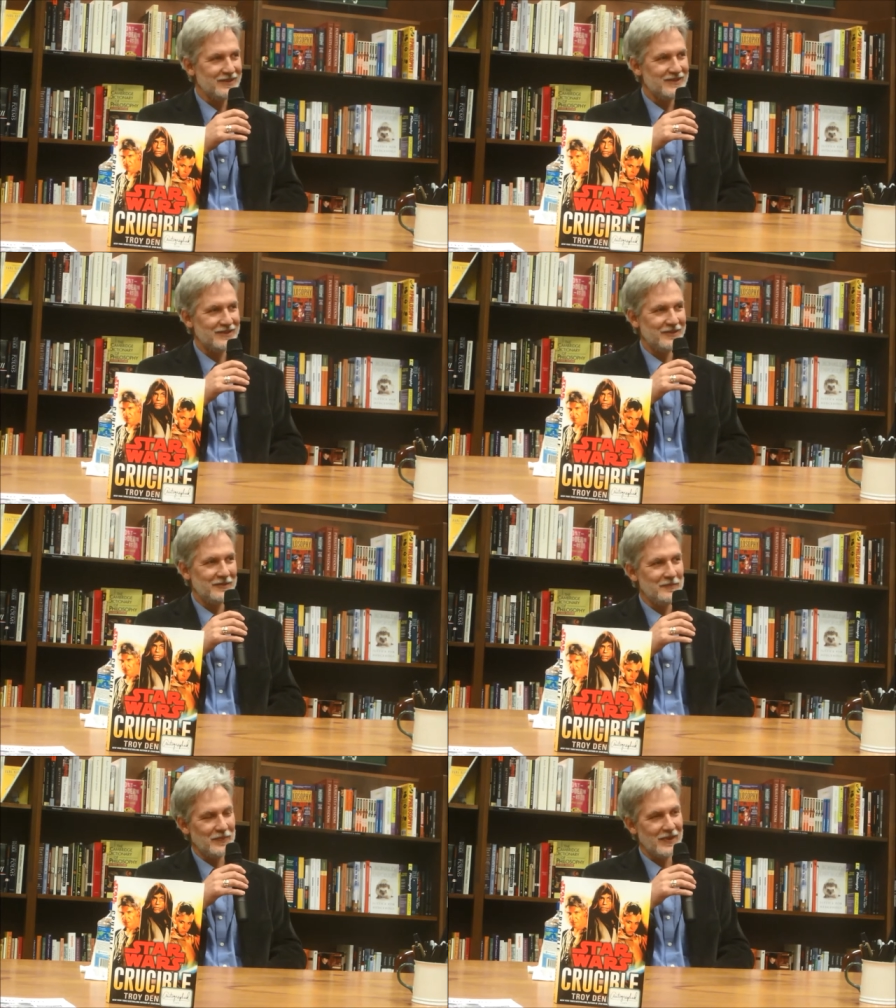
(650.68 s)

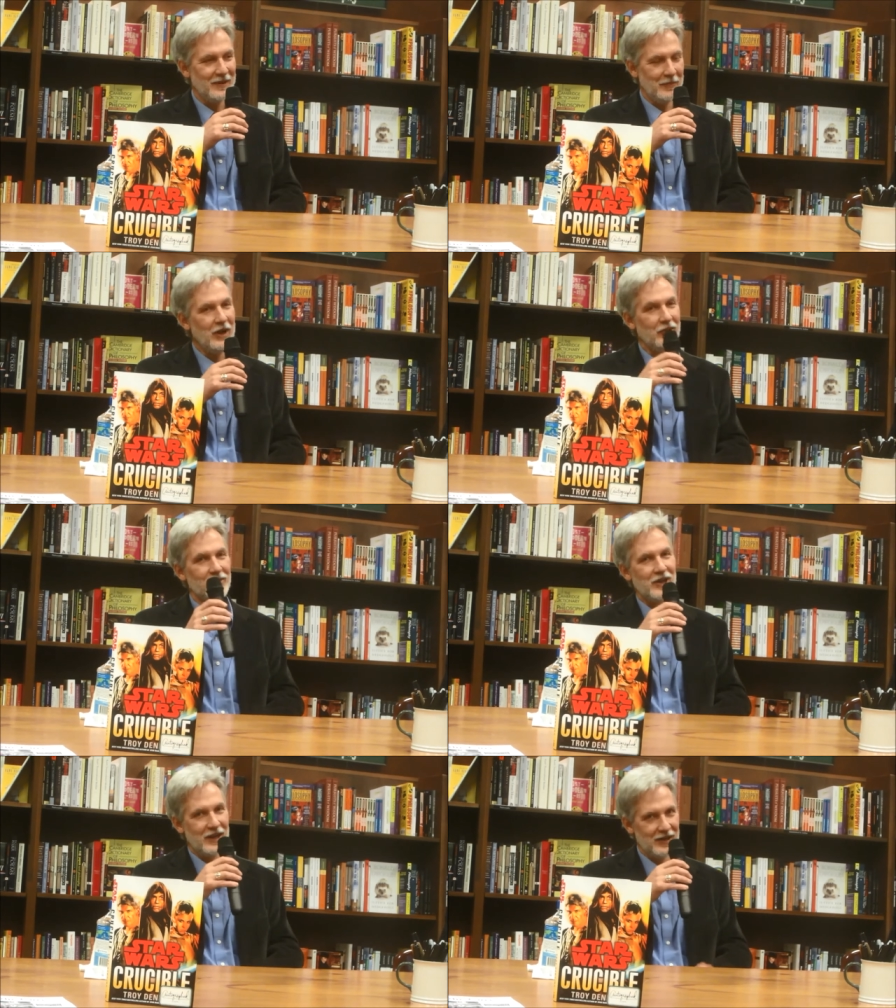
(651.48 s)
So, um, although
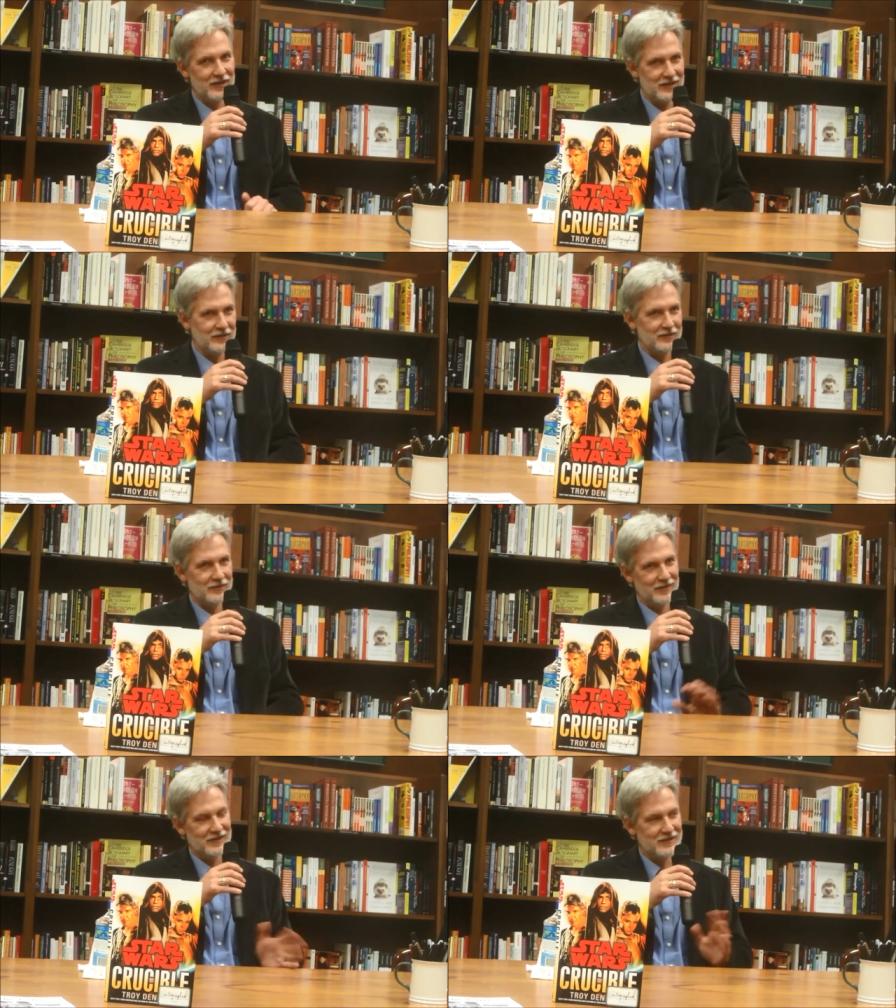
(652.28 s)
Jaina isn't,
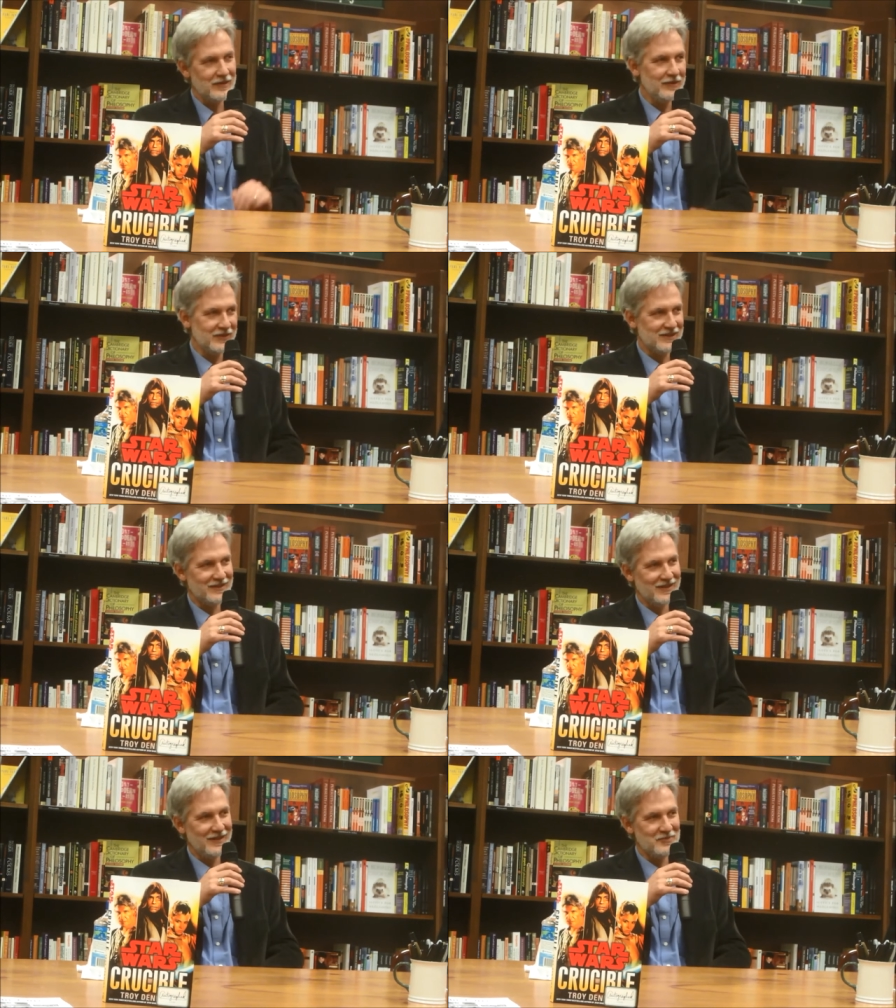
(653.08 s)
it was
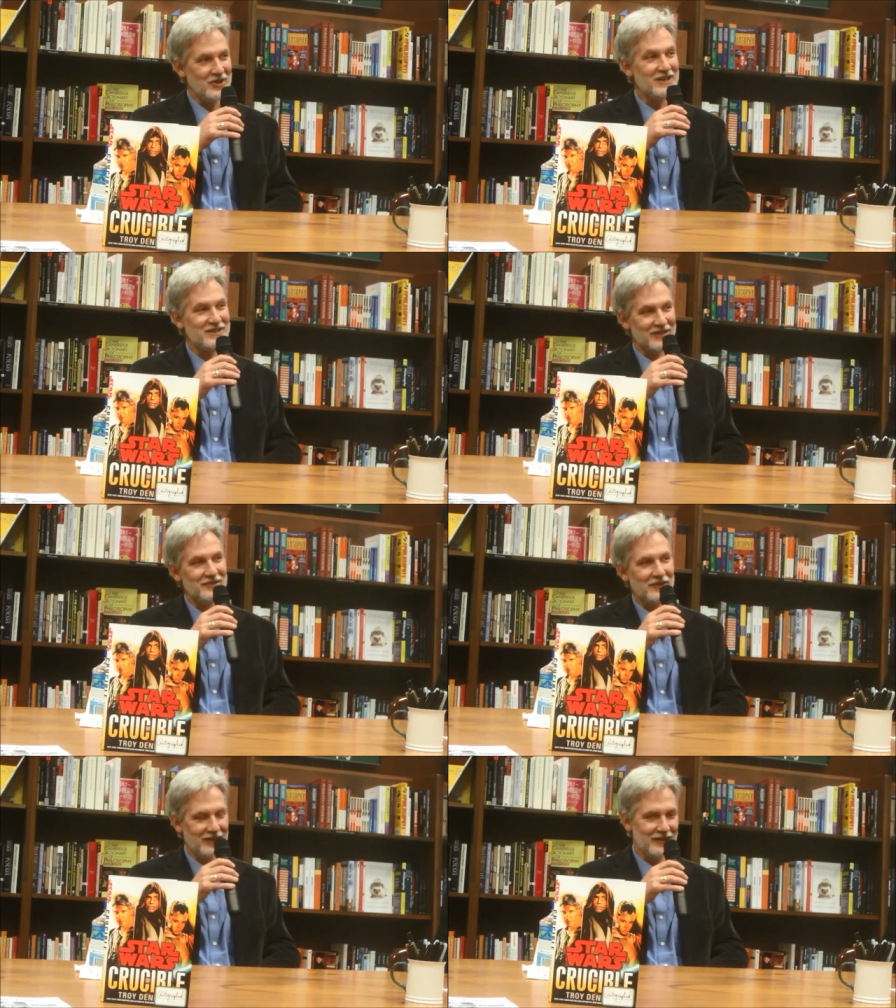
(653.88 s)
um, Jacen
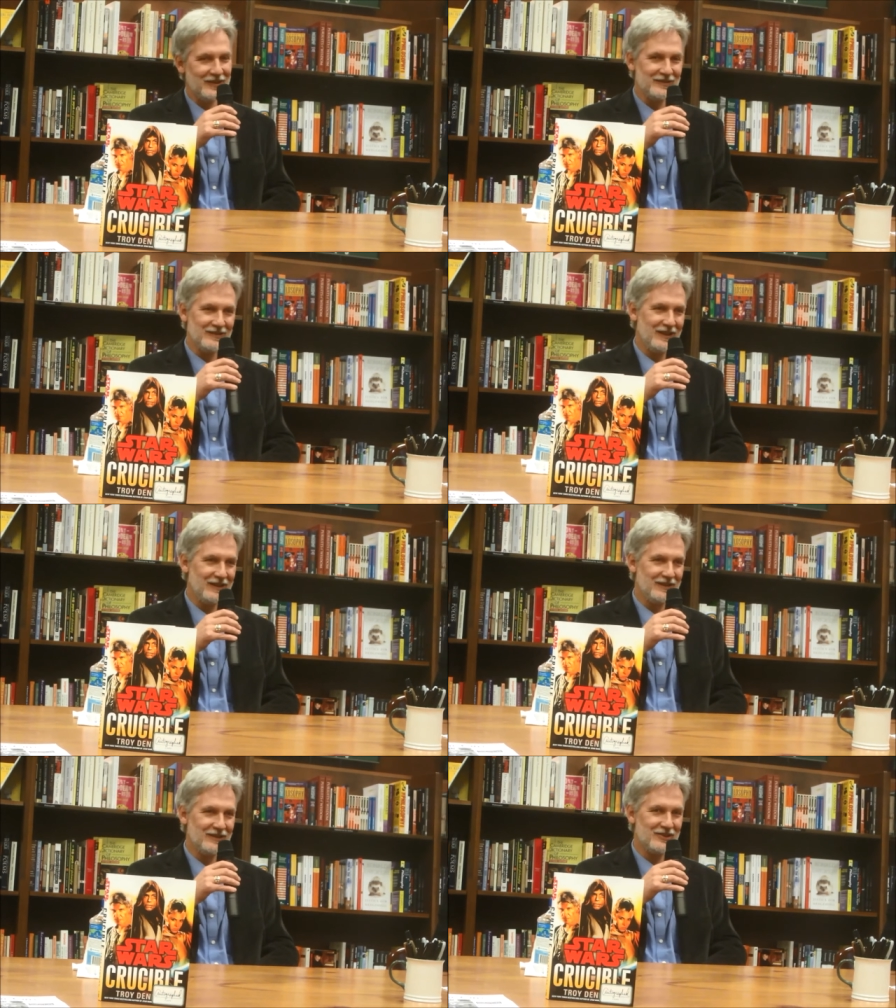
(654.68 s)
who had the,
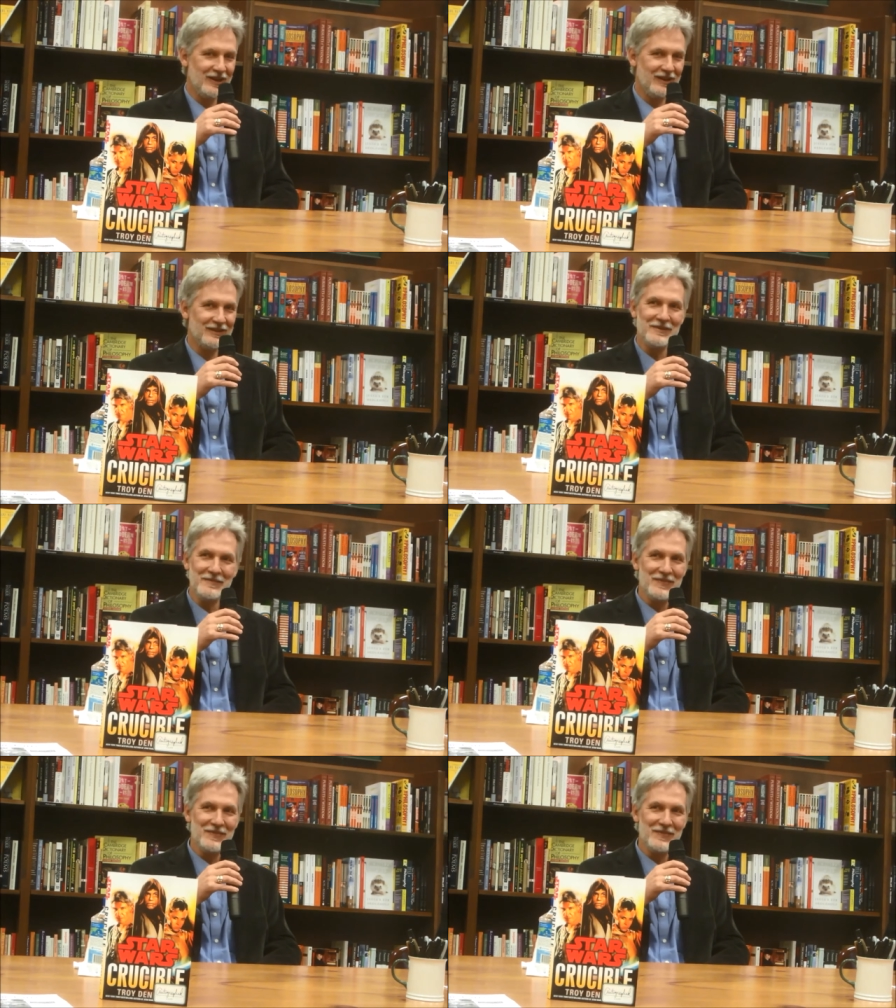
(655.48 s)
had the child.